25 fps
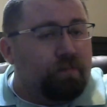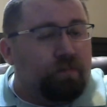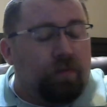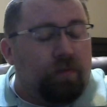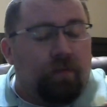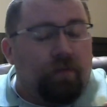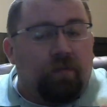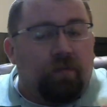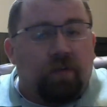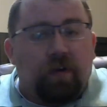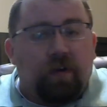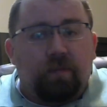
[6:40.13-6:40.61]

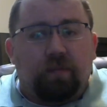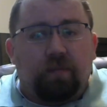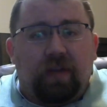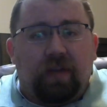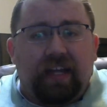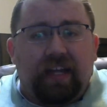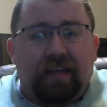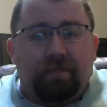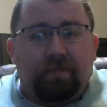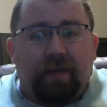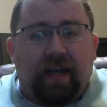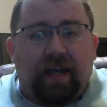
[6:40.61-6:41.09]
preferred
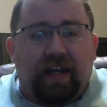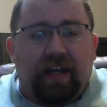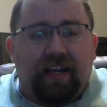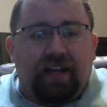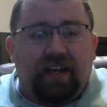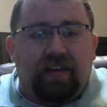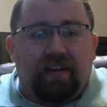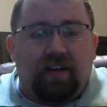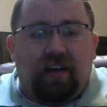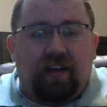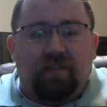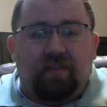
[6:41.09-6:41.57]
play
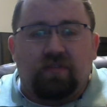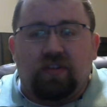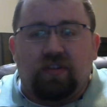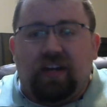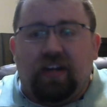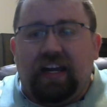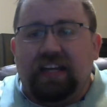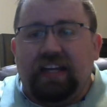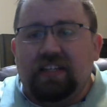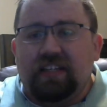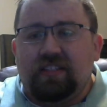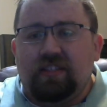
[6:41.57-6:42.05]
pattern of
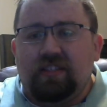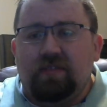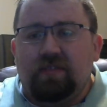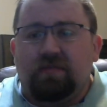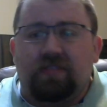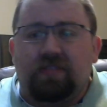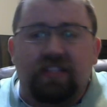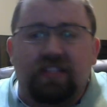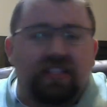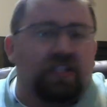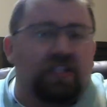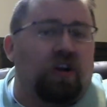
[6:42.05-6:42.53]
trying to
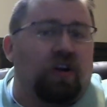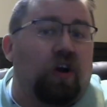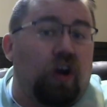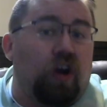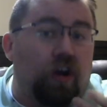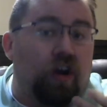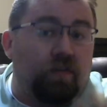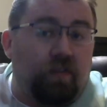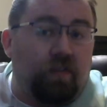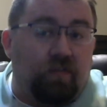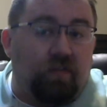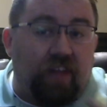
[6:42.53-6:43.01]

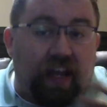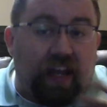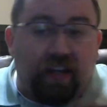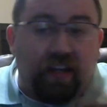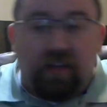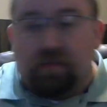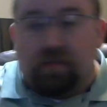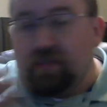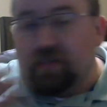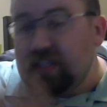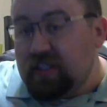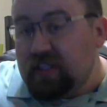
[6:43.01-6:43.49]
discard for
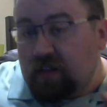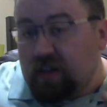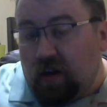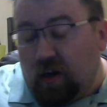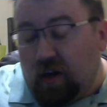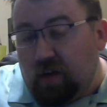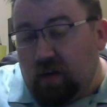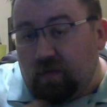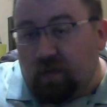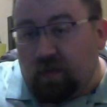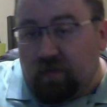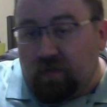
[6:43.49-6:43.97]
value,
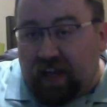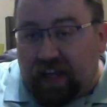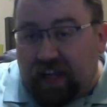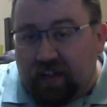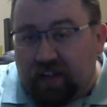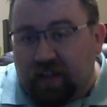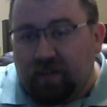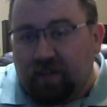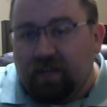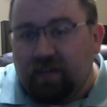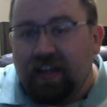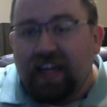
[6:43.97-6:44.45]
discard for
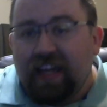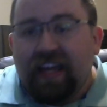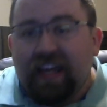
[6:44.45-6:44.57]
value.